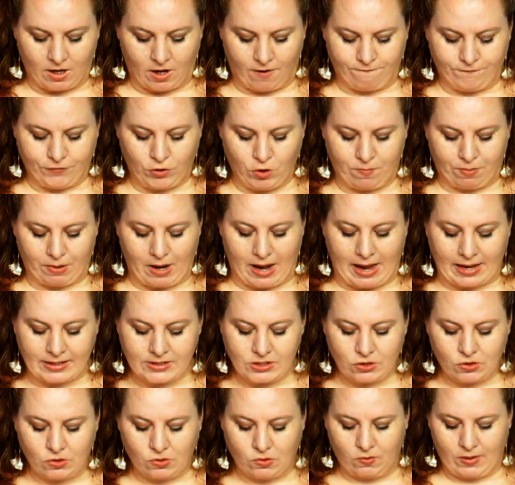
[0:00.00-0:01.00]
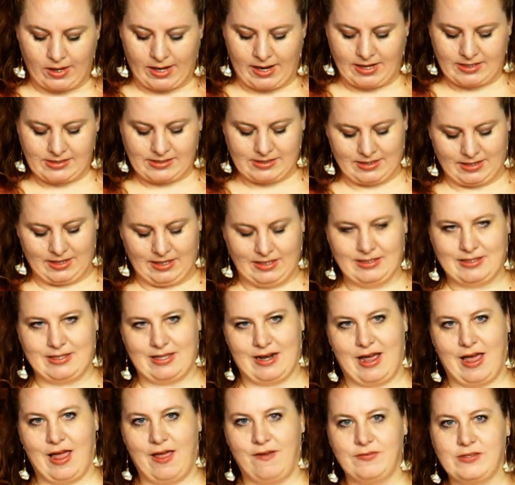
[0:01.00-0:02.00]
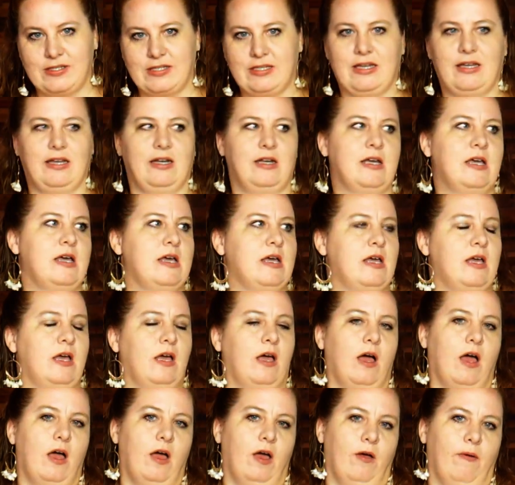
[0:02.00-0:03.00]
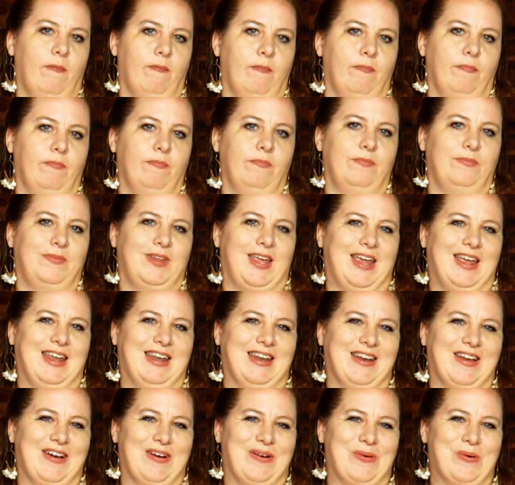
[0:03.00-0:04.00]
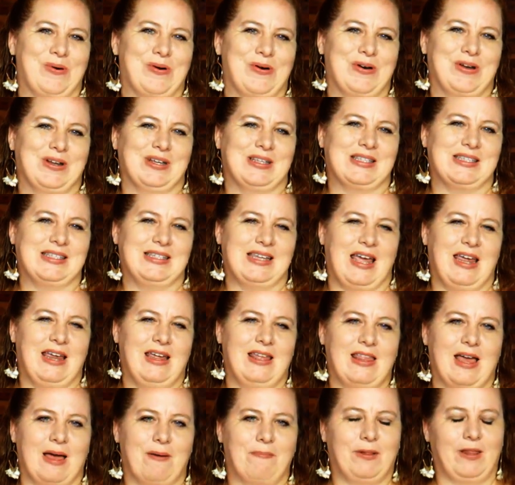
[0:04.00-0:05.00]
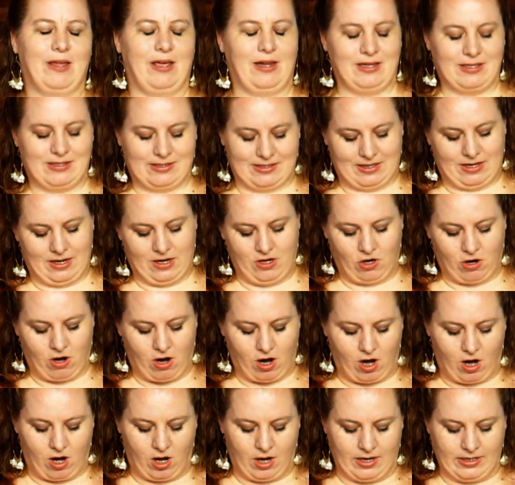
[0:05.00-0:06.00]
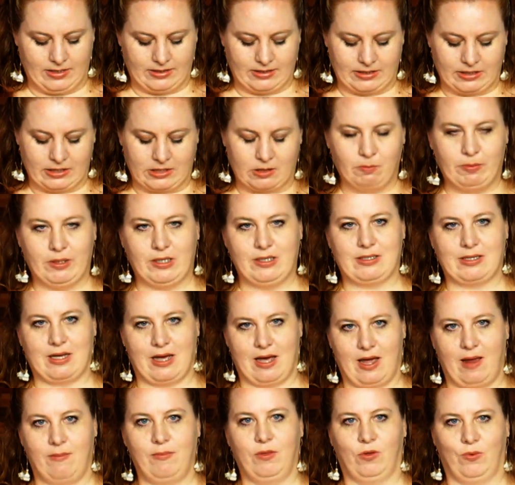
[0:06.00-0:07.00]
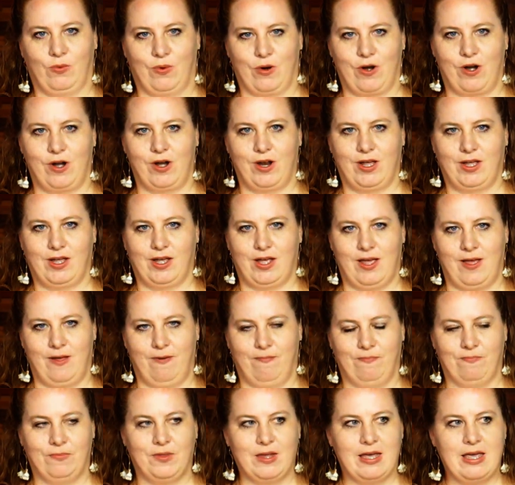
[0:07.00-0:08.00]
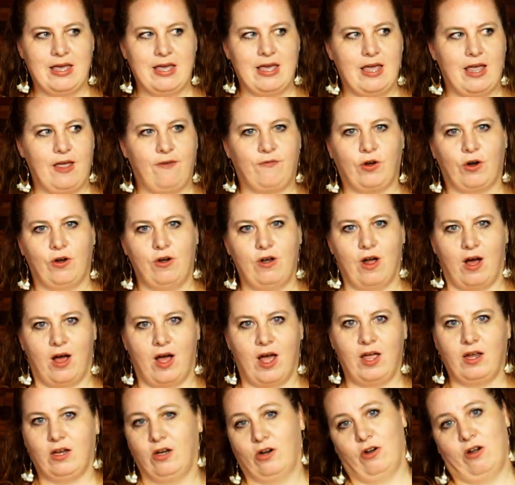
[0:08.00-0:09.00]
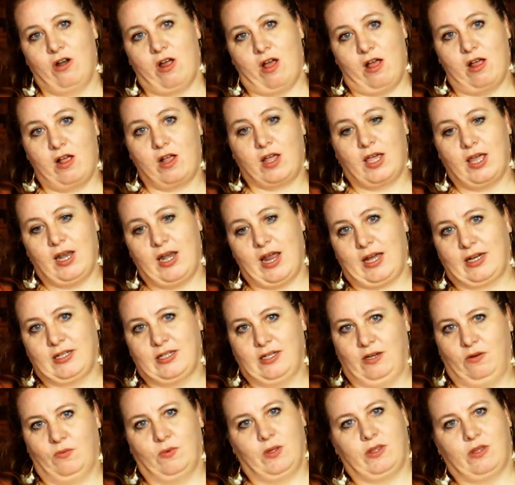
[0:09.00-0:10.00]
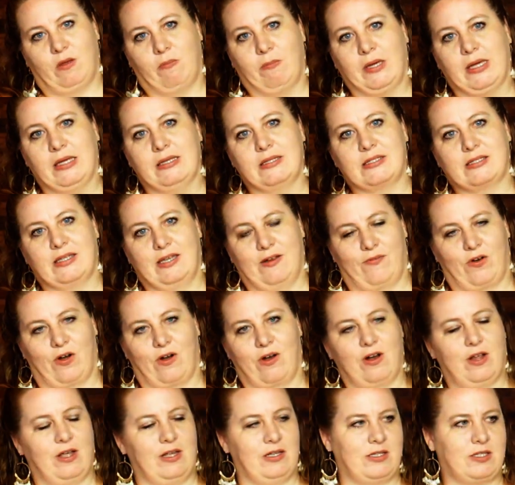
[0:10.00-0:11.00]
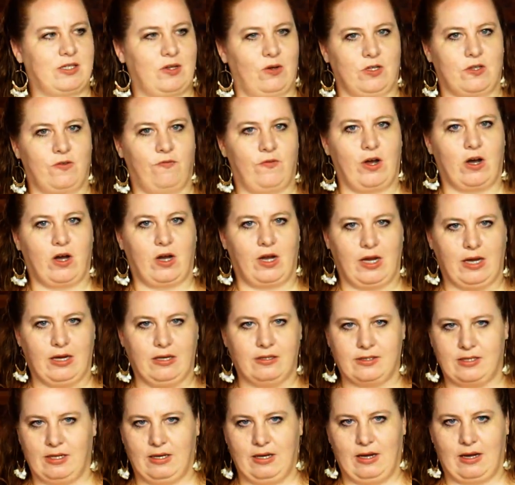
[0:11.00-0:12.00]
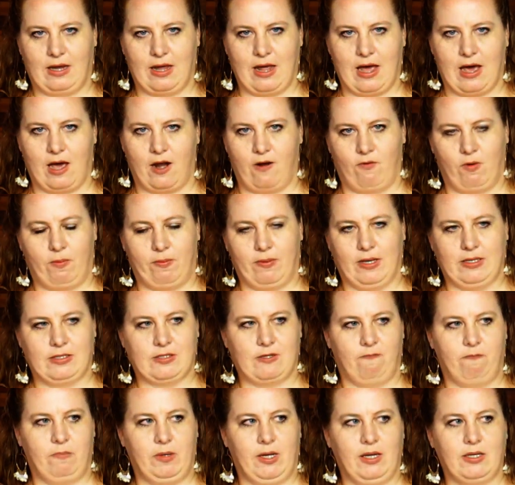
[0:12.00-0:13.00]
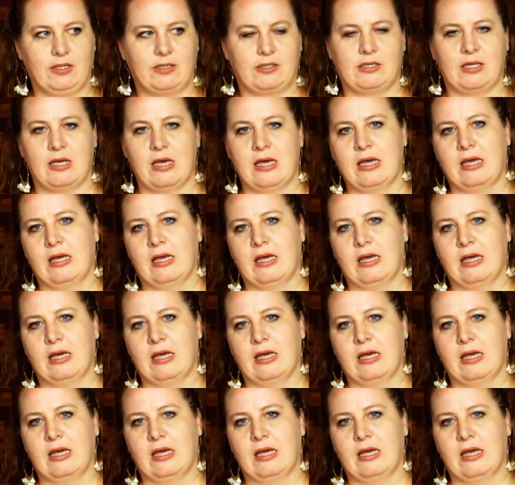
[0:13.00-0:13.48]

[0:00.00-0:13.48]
A few practical ways and things that I've seen in order to stay in that place in your heart is to spend time in the Word. If you're not connecting with the peace giver. And so it's very easy to get out of a place of peace.